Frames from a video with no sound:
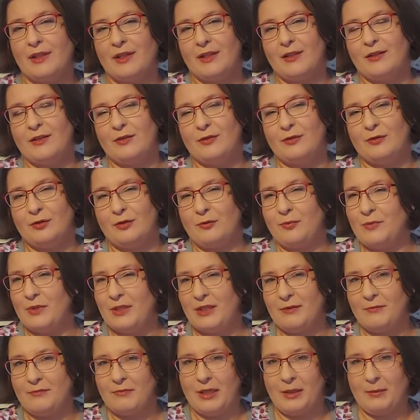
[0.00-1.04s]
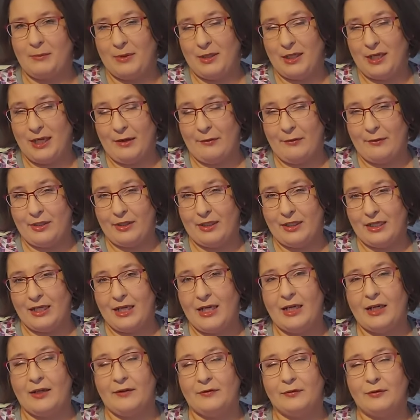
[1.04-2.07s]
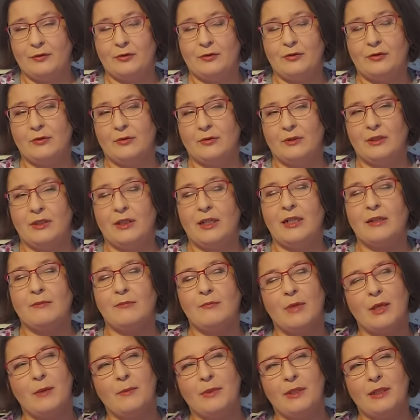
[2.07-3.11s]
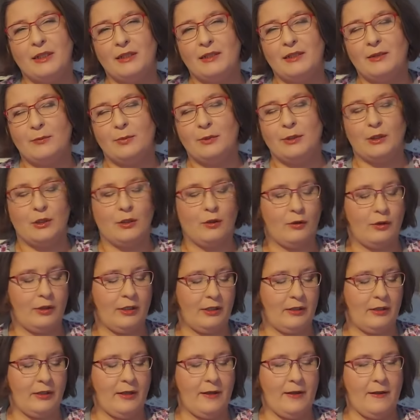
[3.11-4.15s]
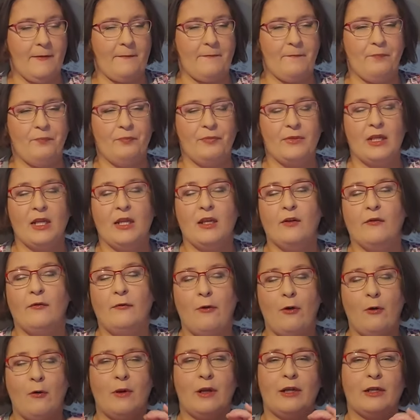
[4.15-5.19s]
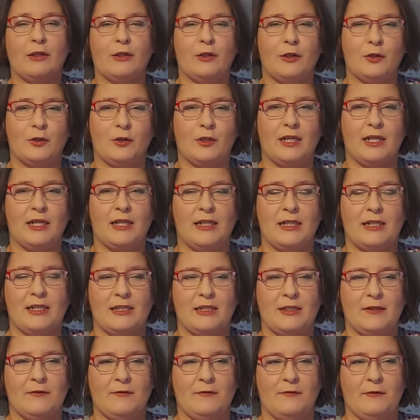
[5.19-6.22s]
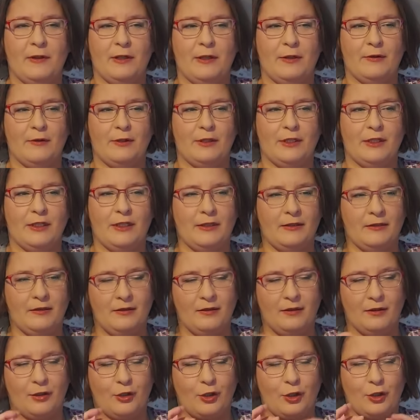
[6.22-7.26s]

it took me maybe 1.5 hours to do it, maybe a little bit longer. Faux angora is very